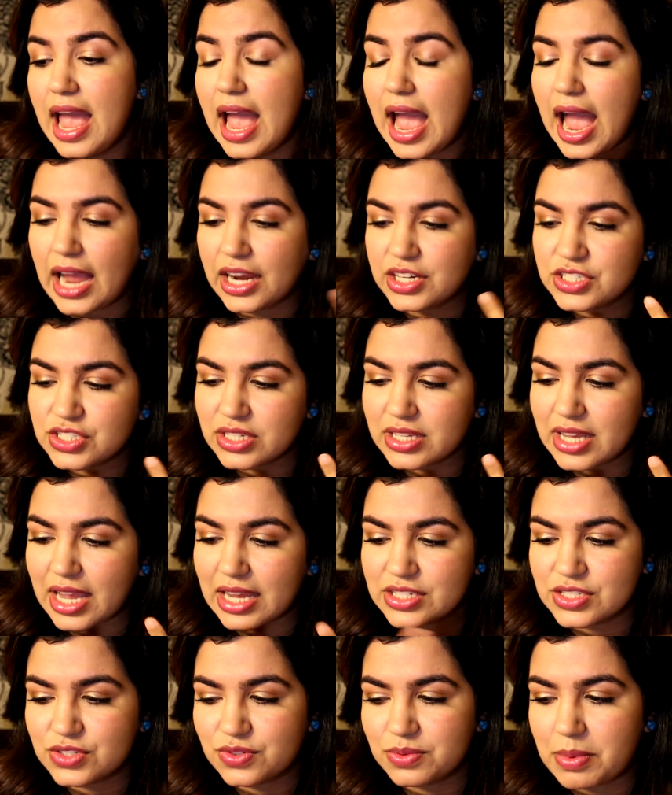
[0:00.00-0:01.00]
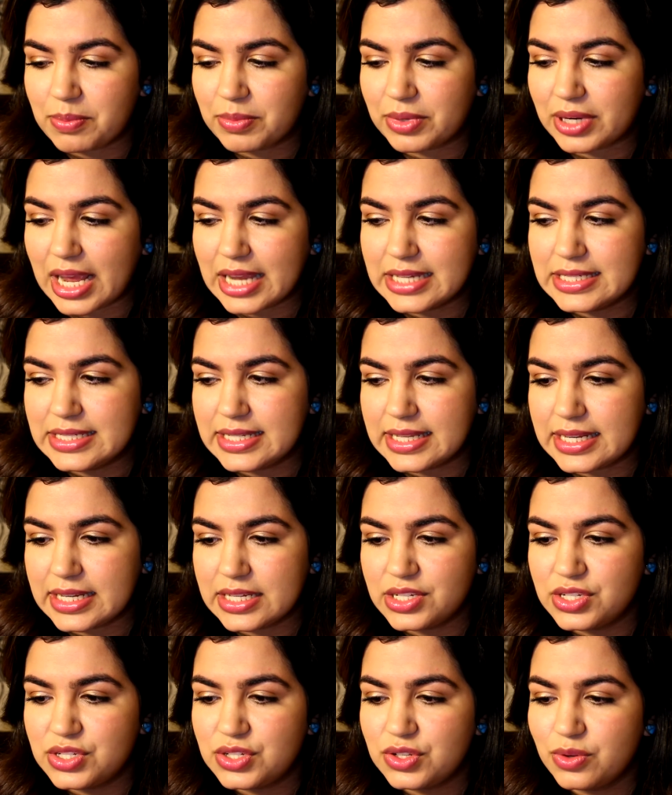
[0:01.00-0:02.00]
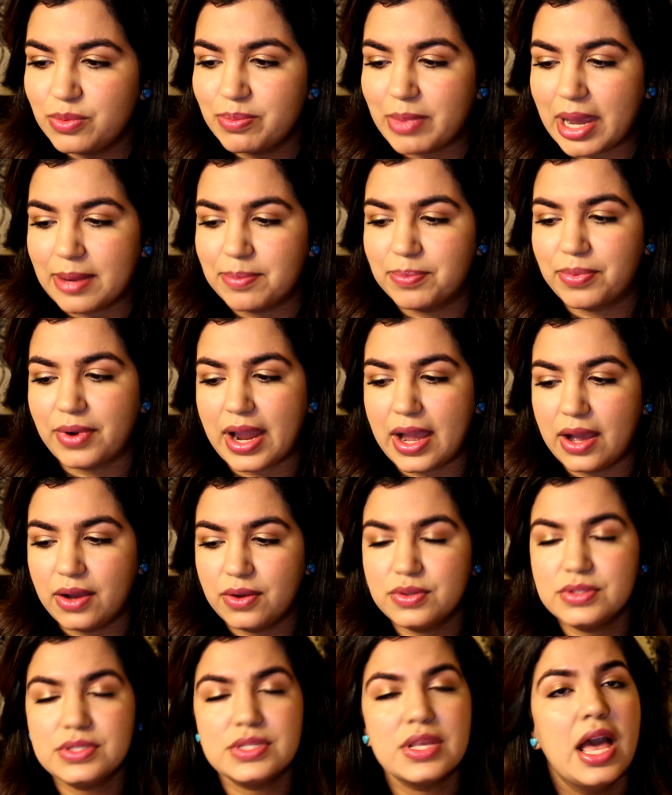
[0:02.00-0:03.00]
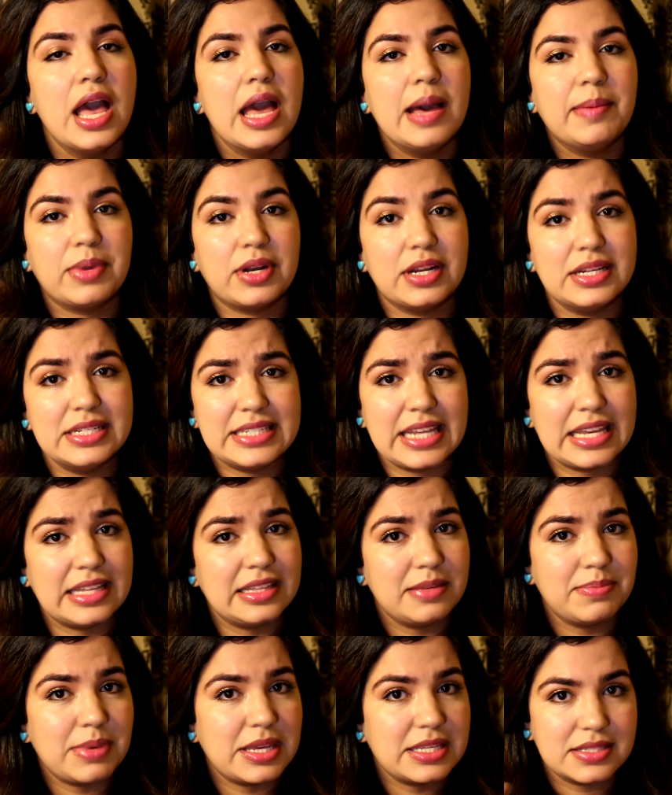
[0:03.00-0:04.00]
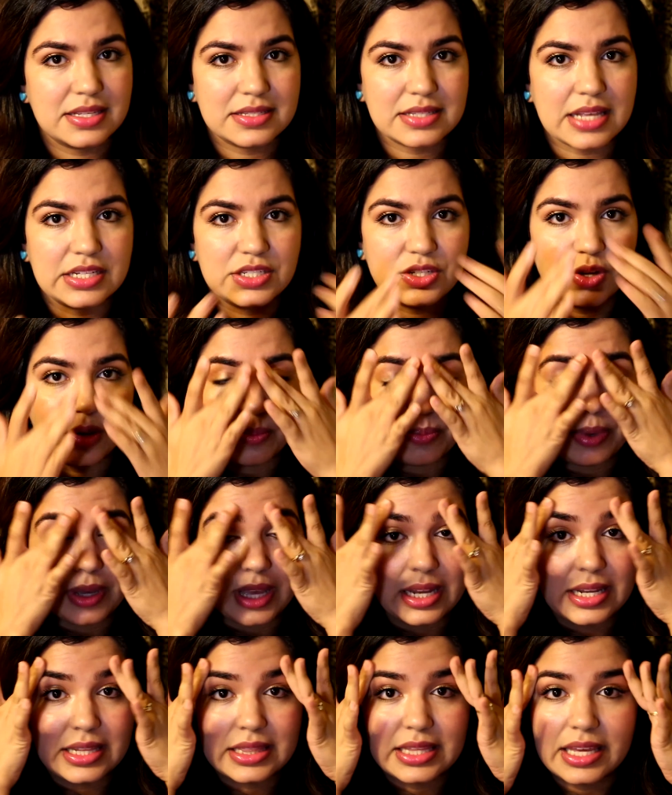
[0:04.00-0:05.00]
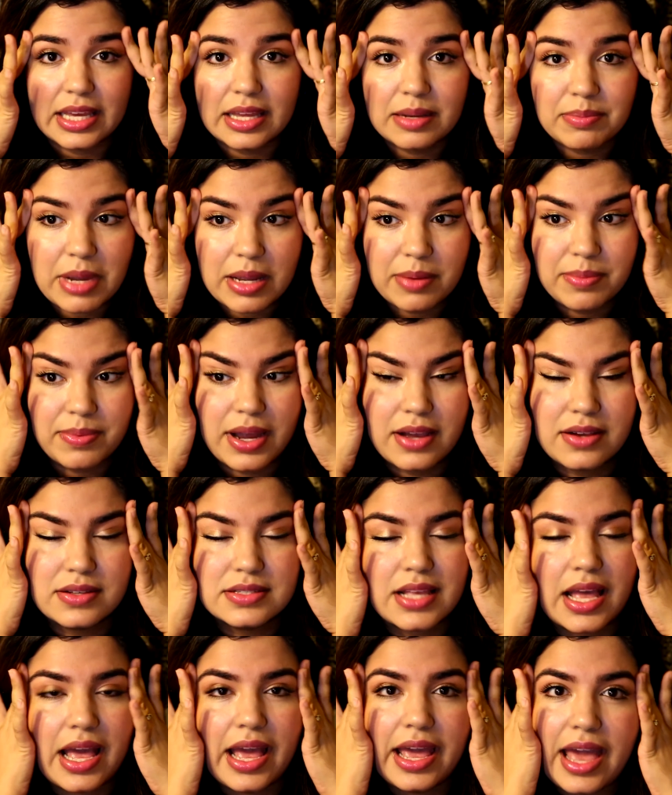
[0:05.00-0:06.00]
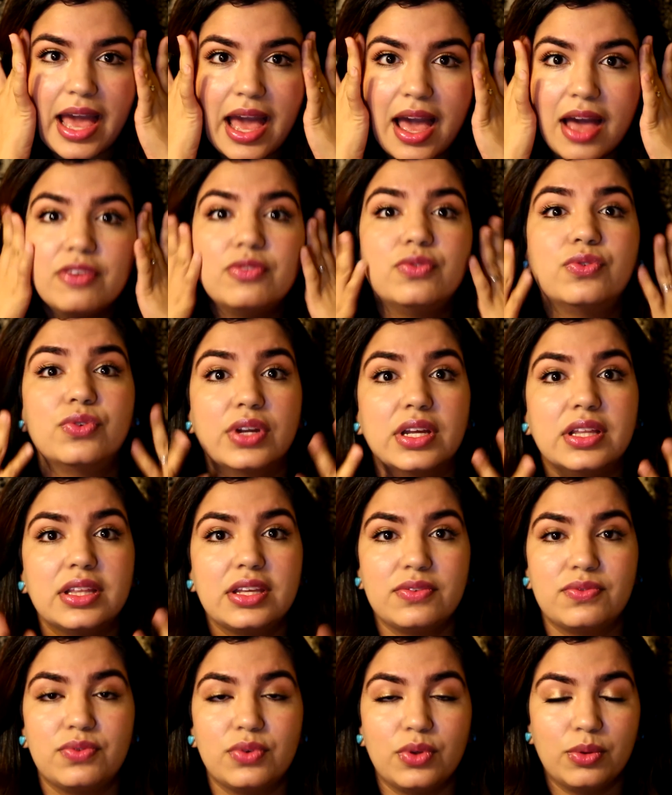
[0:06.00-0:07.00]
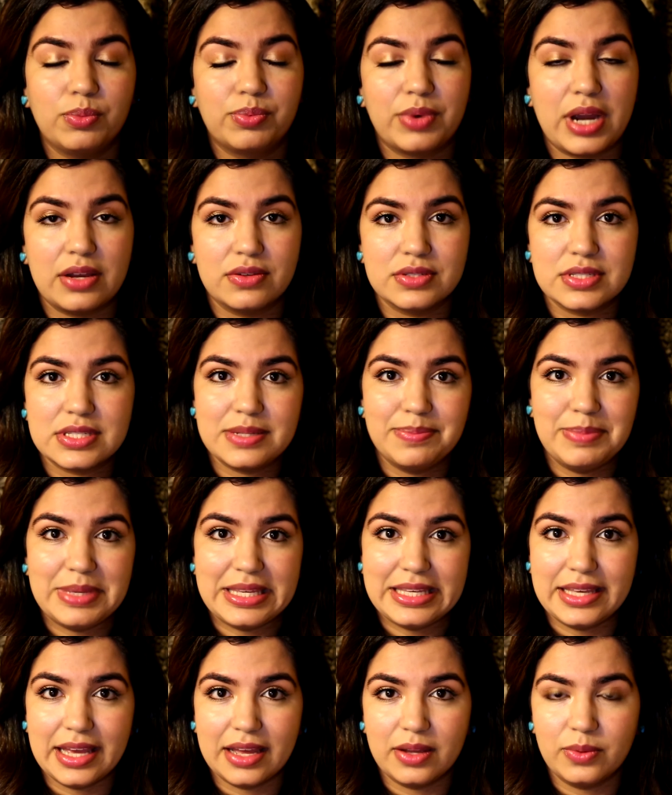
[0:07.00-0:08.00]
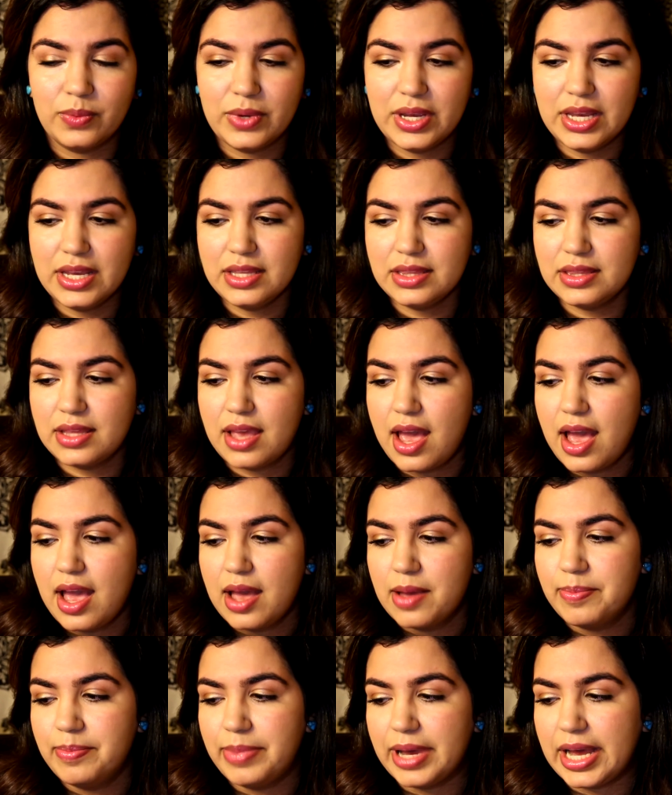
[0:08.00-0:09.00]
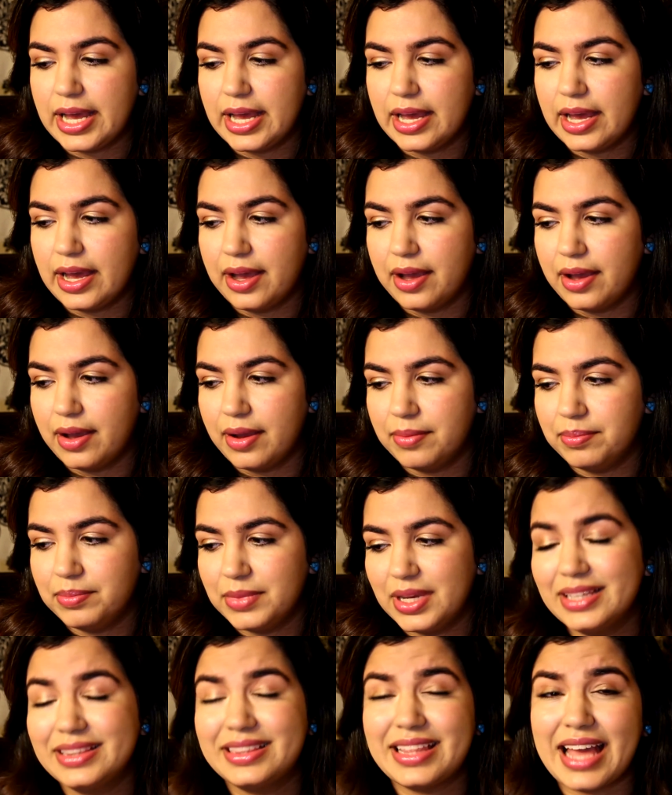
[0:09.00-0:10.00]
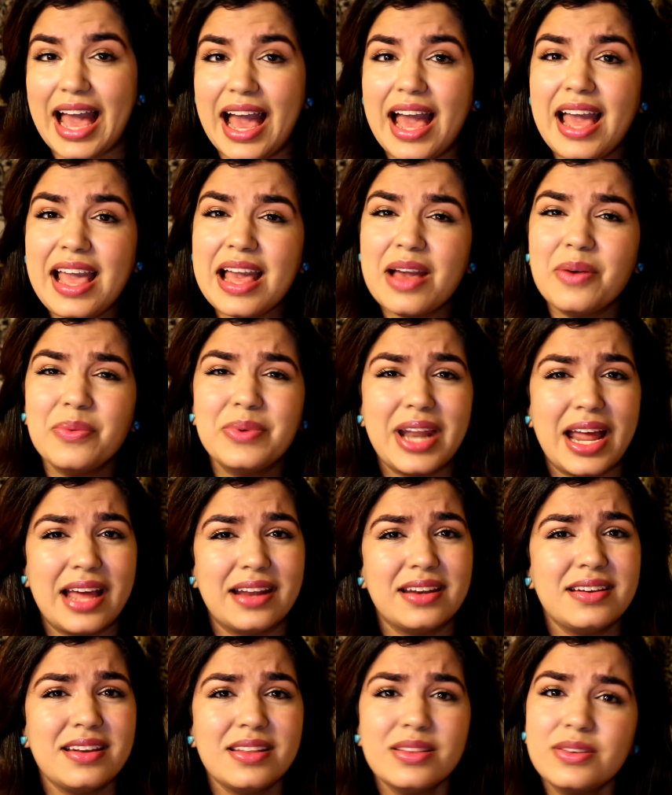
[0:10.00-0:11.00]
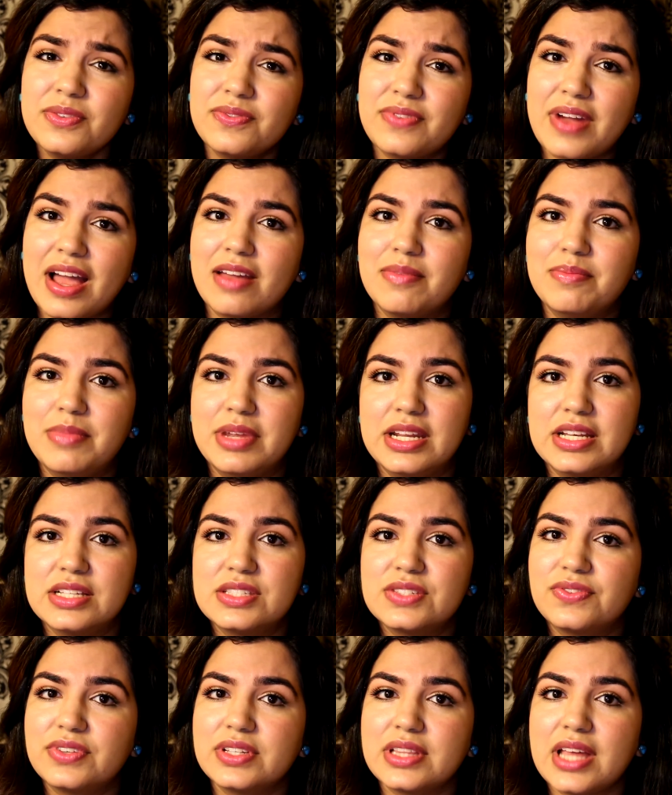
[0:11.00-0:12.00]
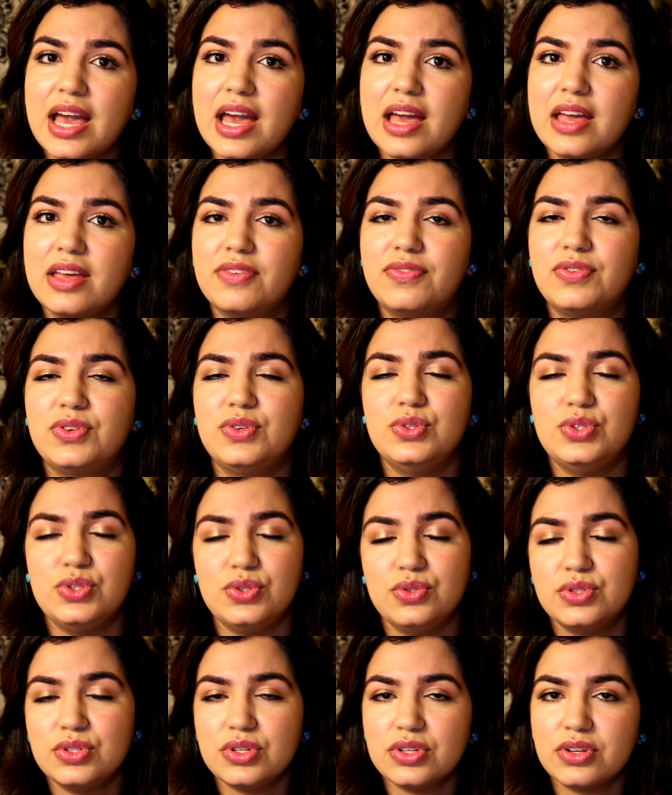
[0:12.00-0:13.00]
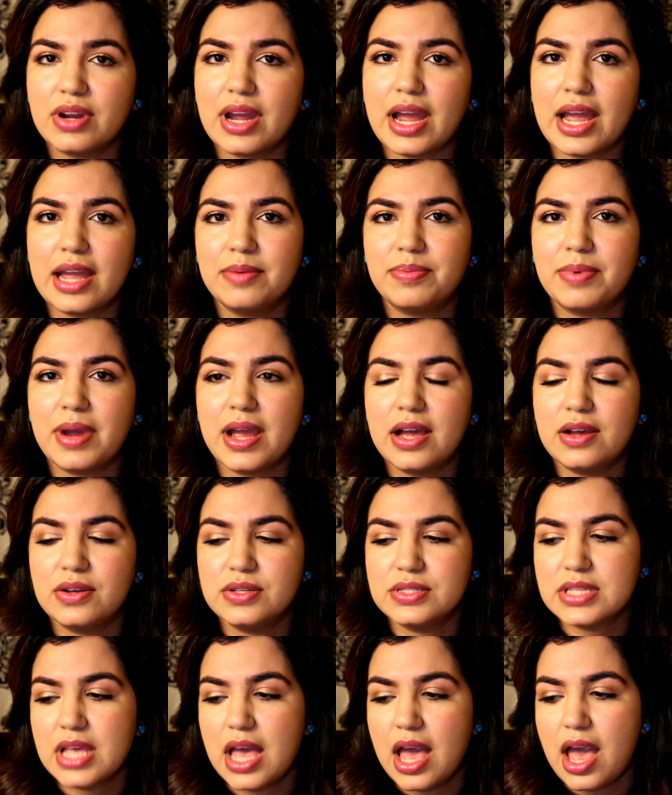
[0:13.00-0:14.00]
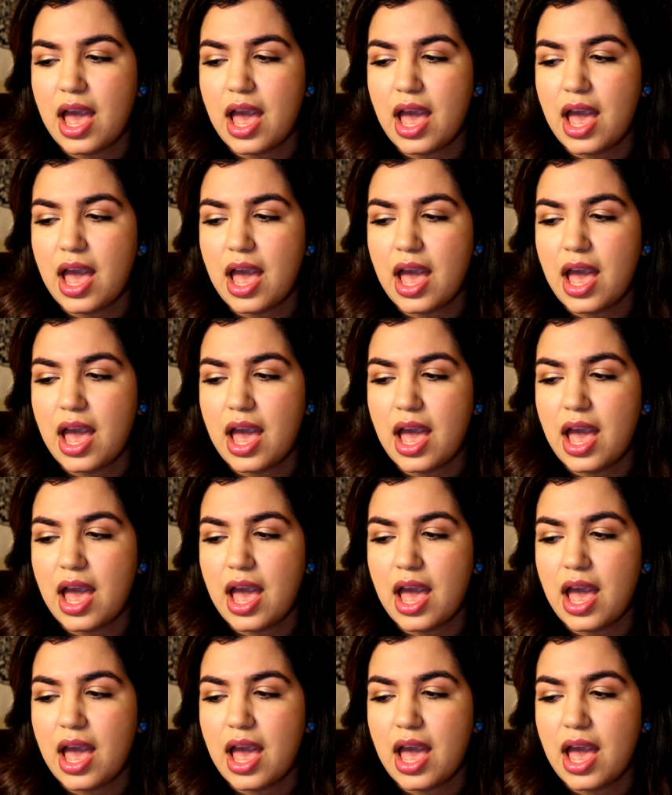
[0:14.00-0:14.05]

Actually, I just remembered I didn't do my brows, but on a daily basis, I don't put anything in my brows. I have really full brows to begin with, but that, I would add another 5 minutes for that if you do your eyebrows,